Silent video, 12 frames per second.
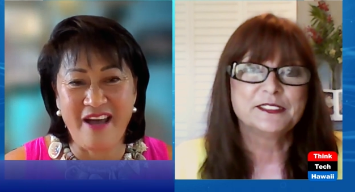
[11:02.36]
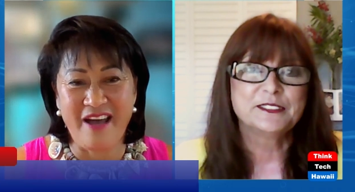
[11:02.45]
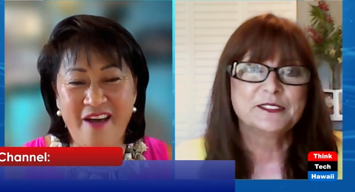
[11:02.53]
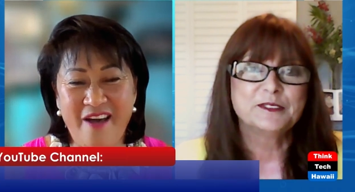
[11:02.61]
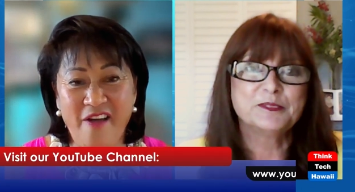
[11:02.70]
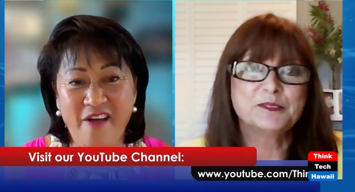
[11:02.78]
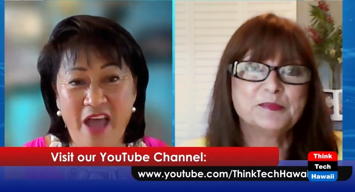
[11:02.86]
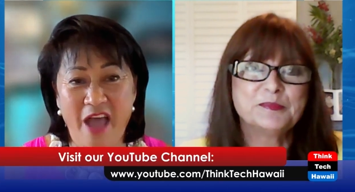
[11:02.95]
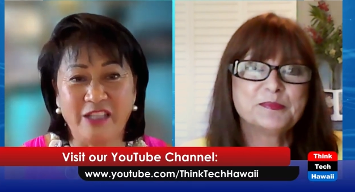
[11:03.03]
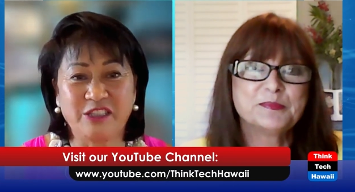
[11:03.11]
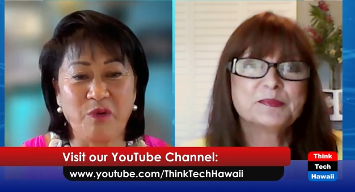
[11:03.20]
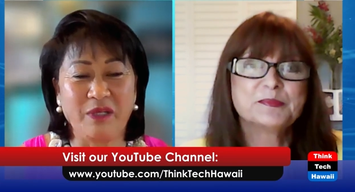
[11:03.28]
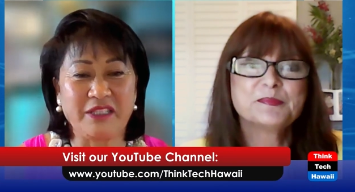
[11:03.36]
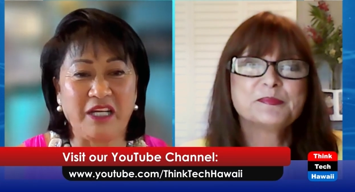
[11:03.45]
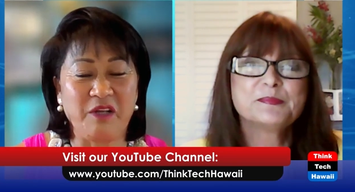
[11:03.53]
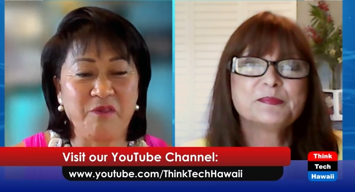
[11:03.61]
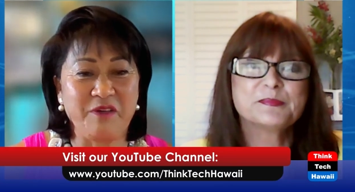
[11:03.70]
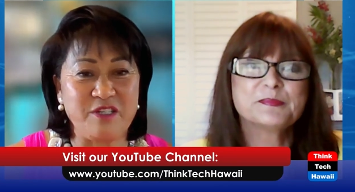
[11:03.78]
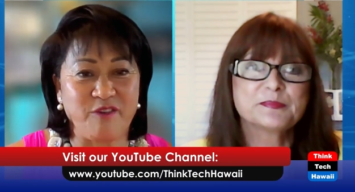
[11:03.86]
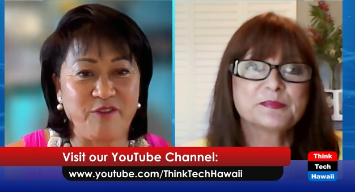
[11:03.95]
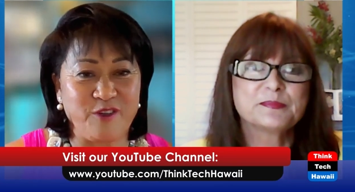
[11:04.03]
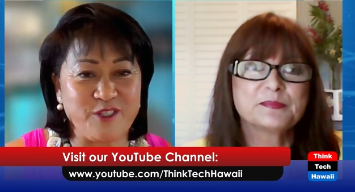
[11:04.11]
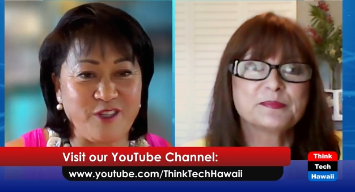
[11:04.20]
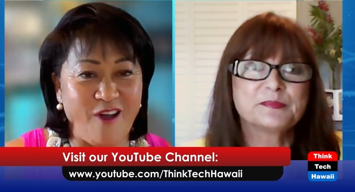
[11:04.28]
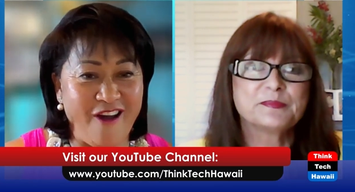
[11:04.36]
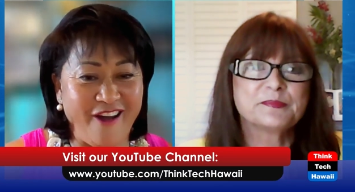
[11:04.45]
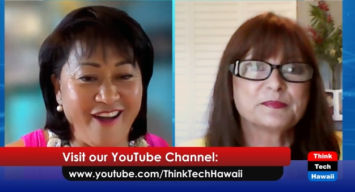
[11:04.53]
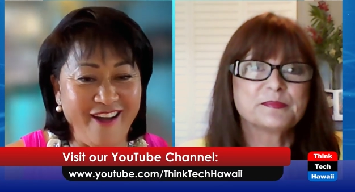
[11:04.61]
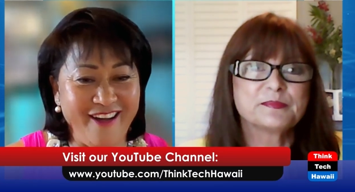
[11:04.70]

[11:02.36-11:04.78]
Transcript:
Speaker 1: Wow! And so, what color was your first car?